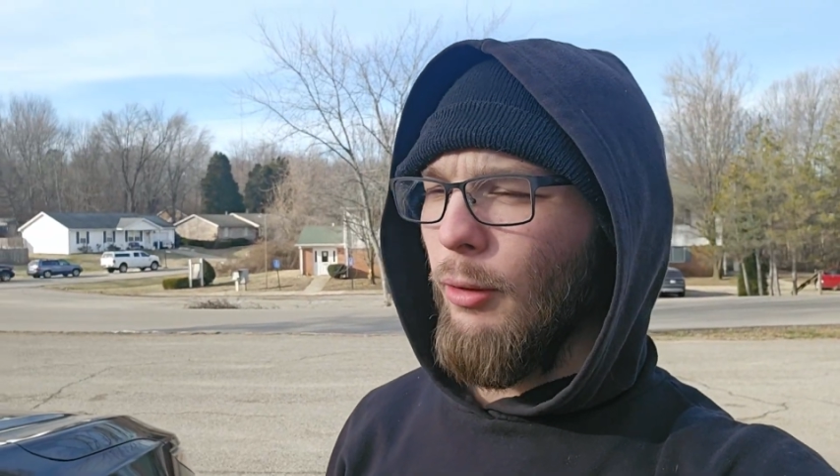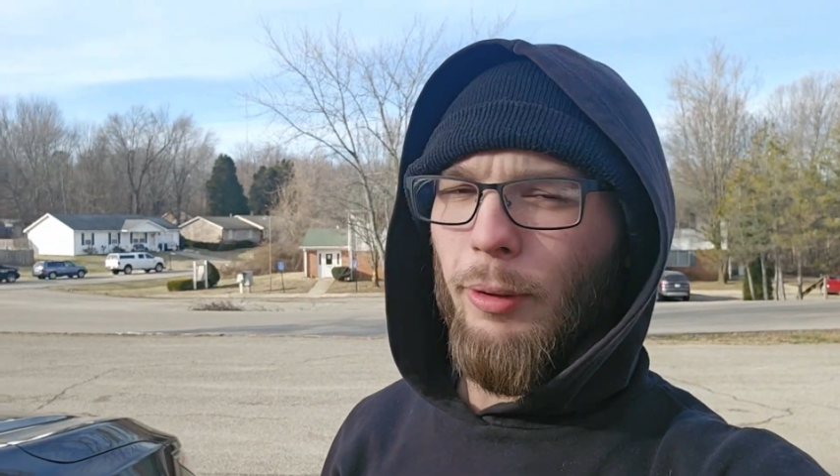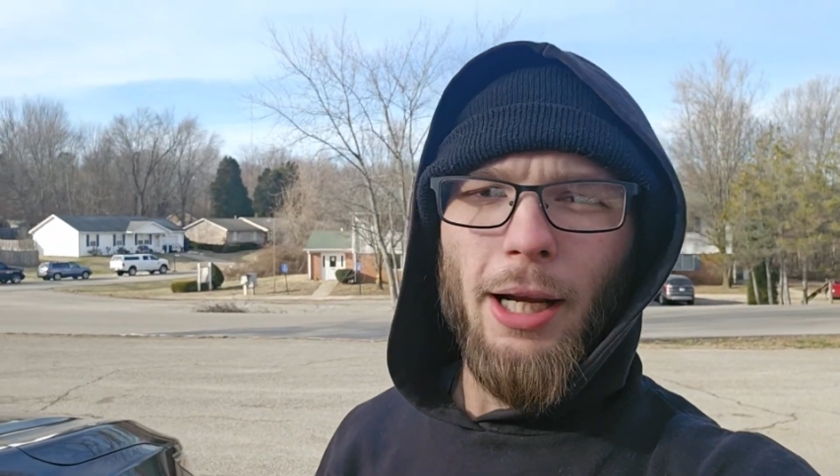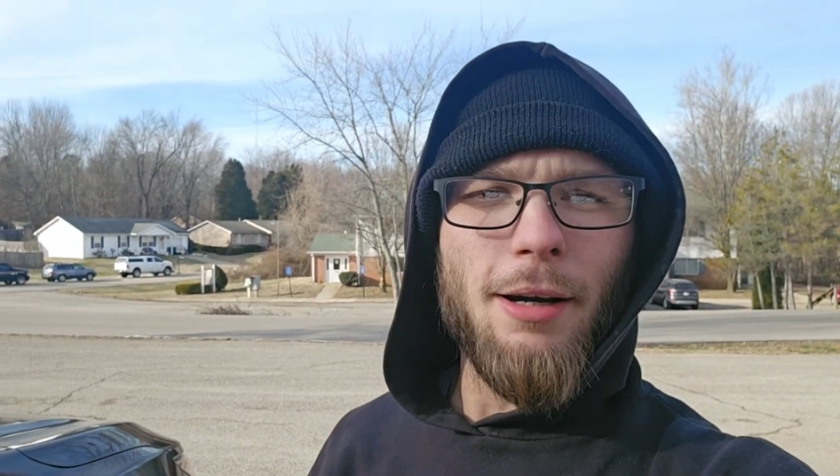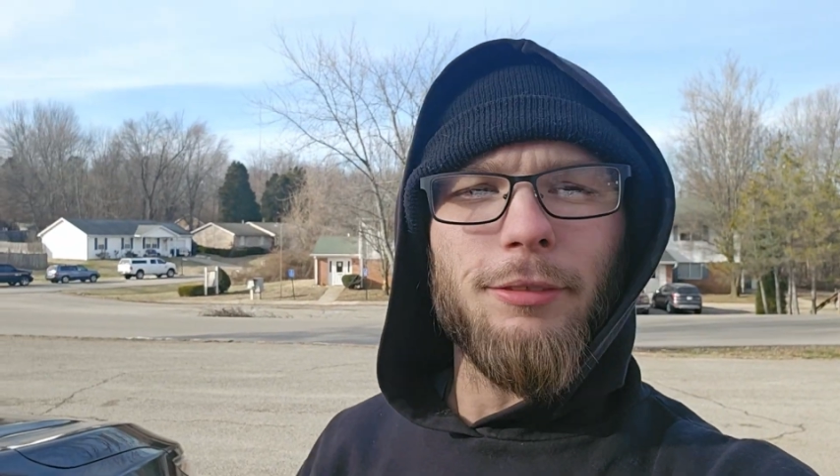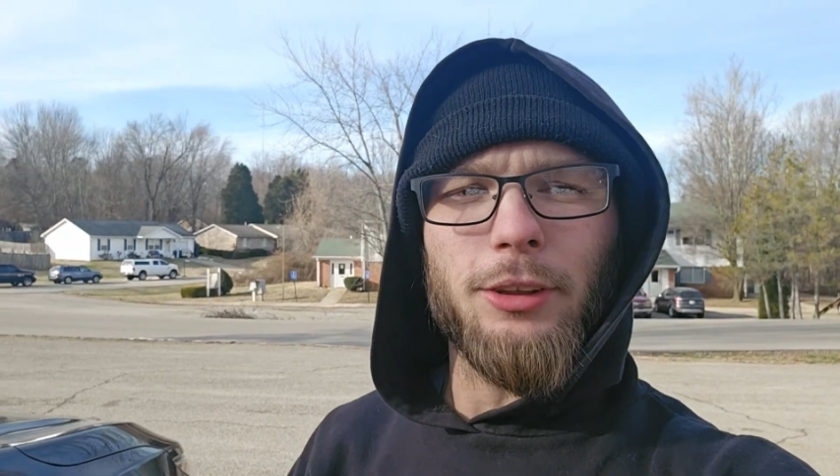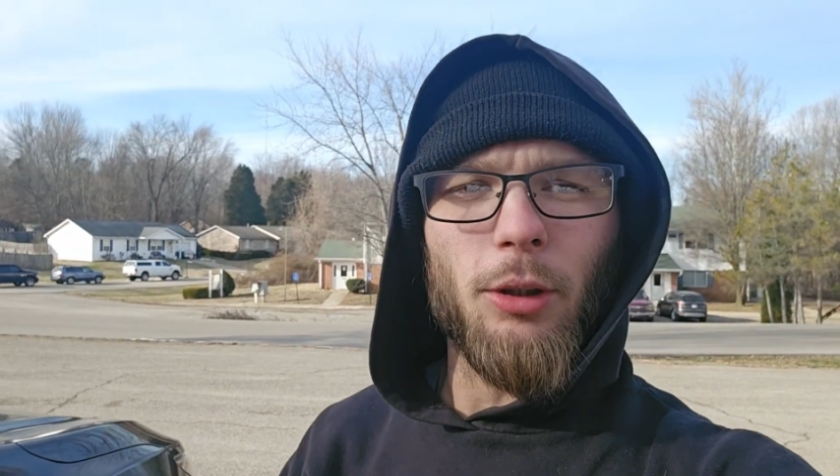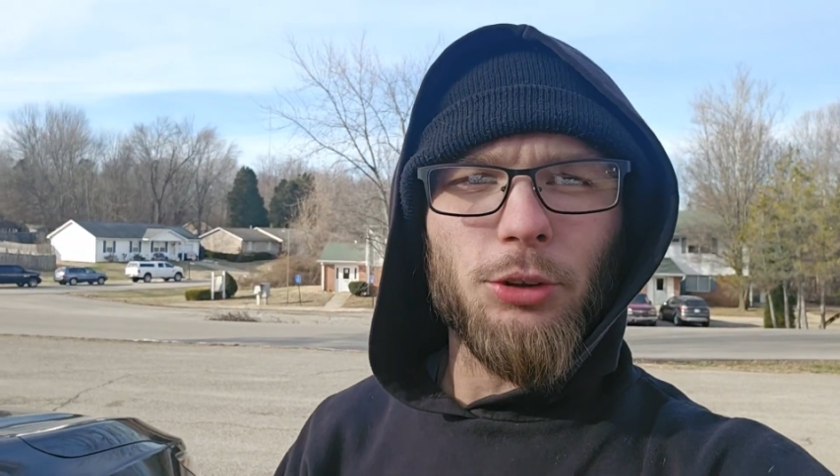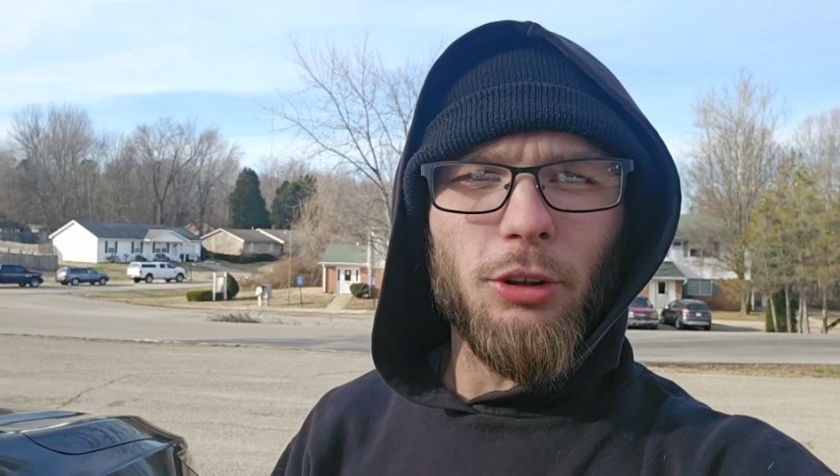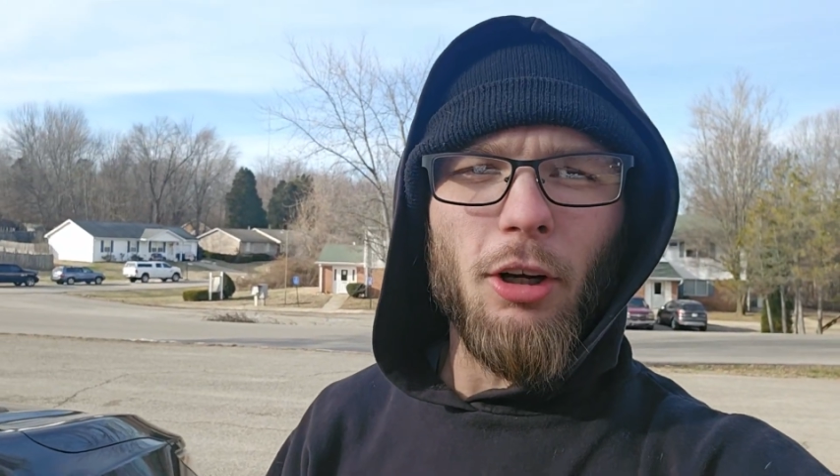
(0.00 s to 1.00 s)
We have a
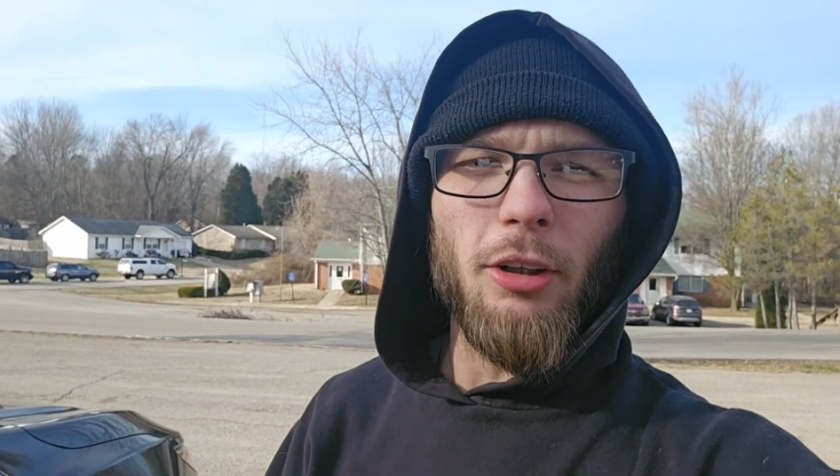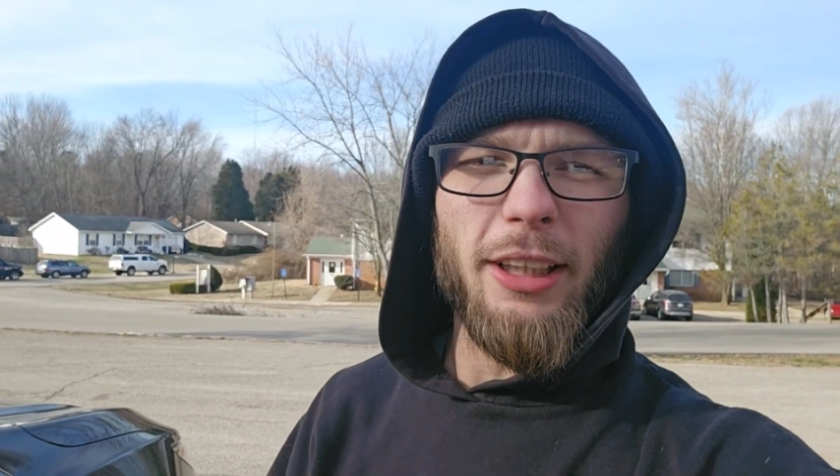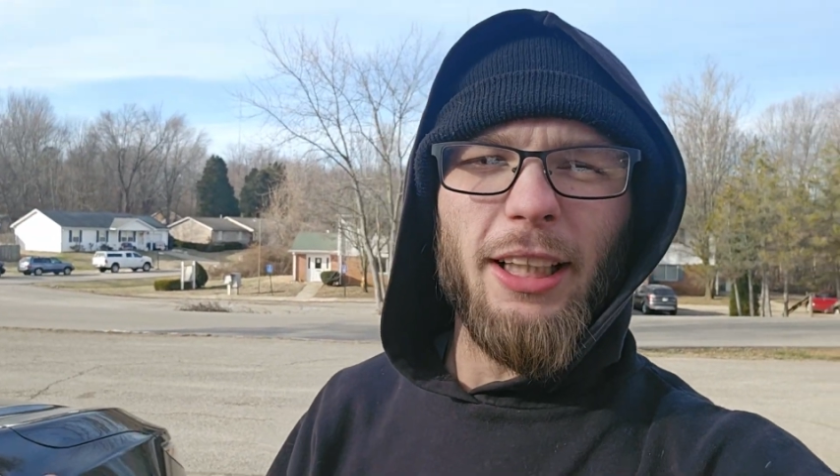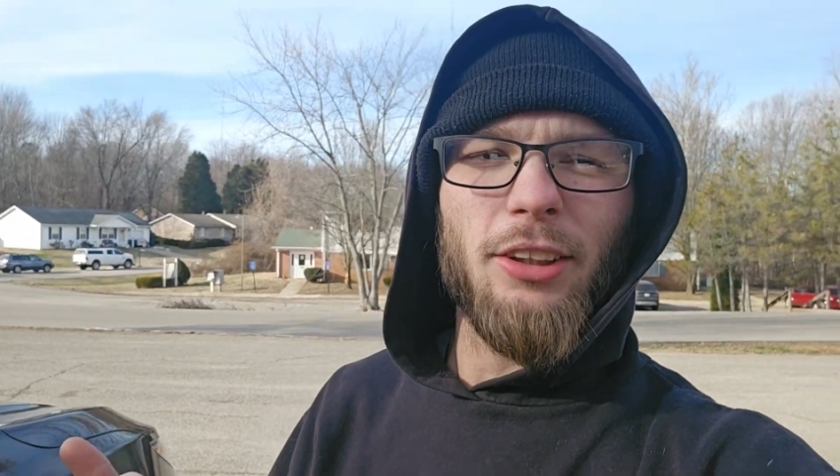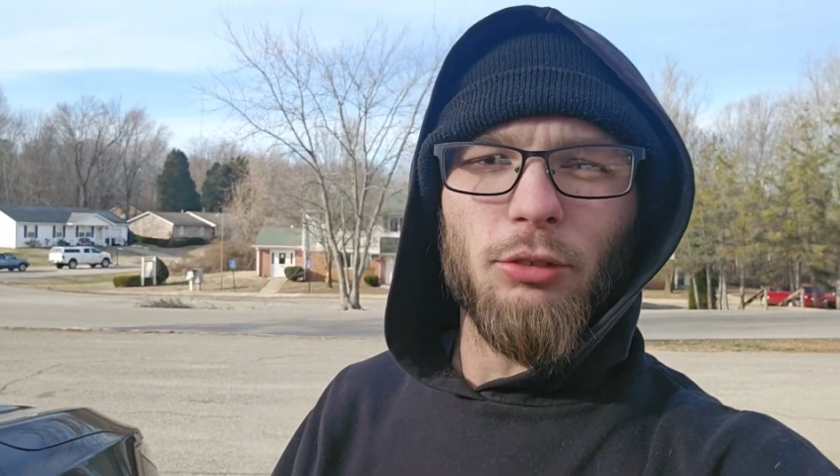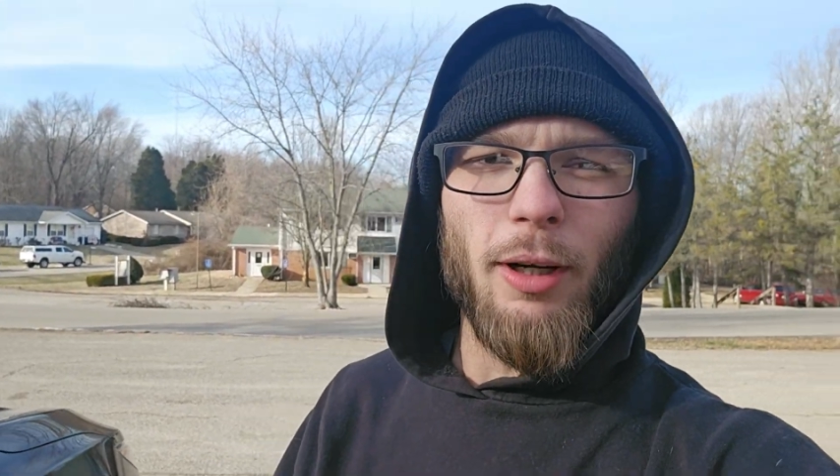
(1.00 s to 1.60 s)
tow truck already en